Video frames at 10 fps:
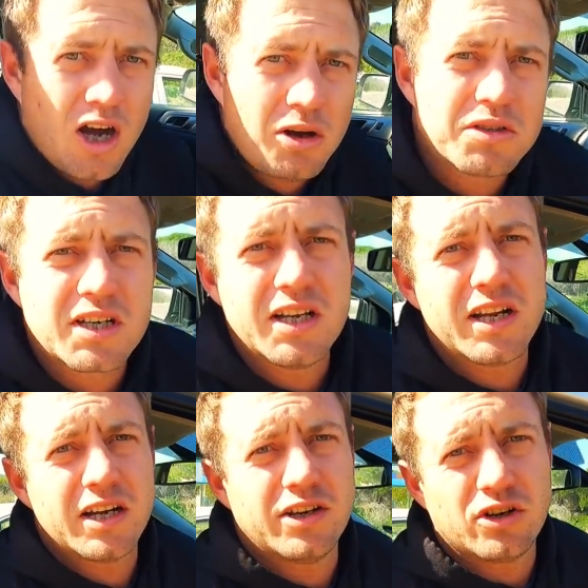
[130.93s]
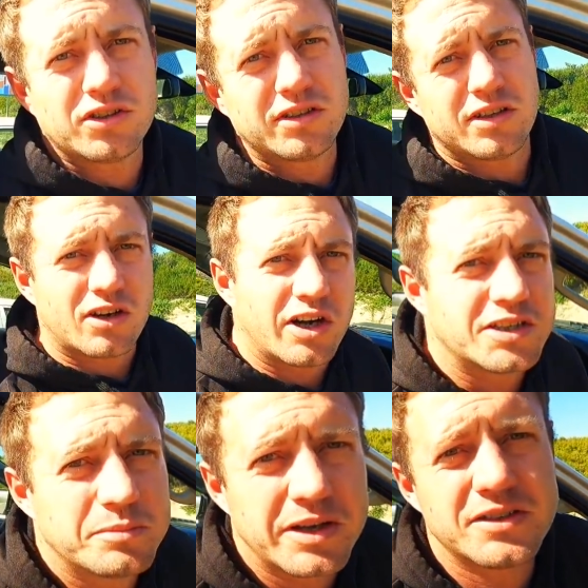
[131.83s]
I was clearly not in the right
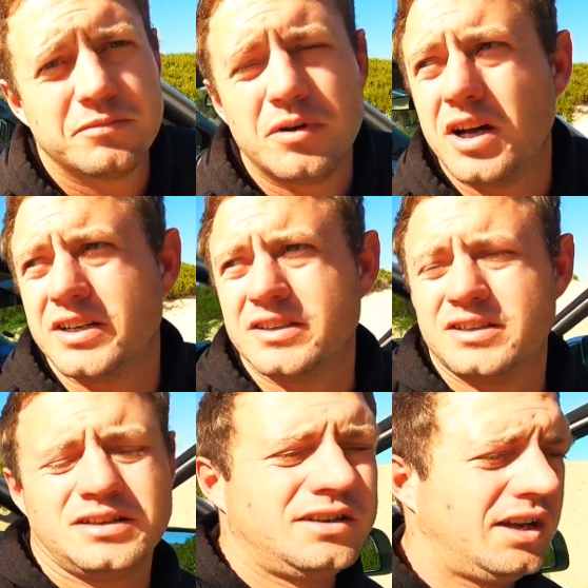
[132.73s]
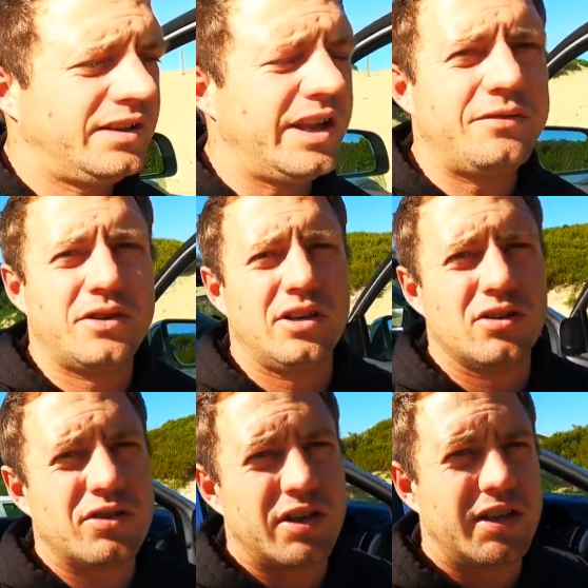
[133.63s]
space of mind, and definitely
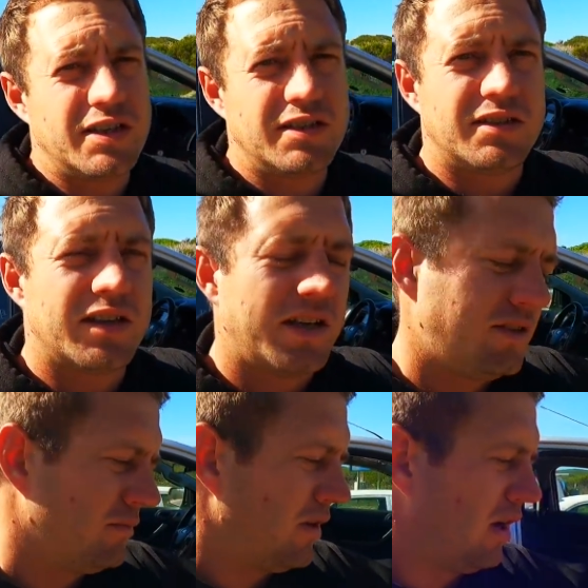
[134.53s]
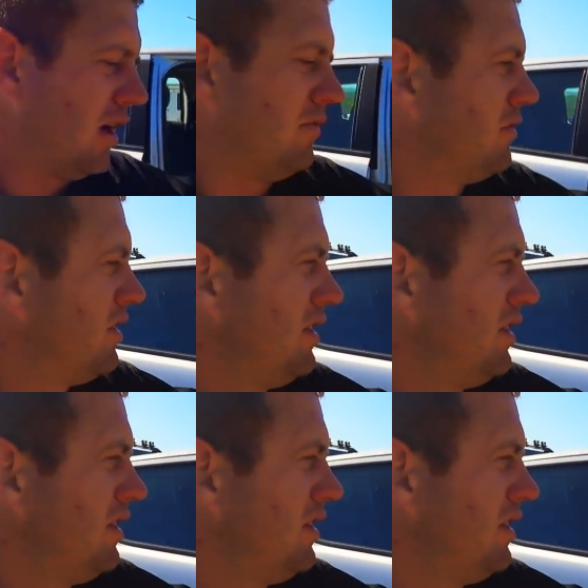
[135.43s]
not in the easy stage of my life.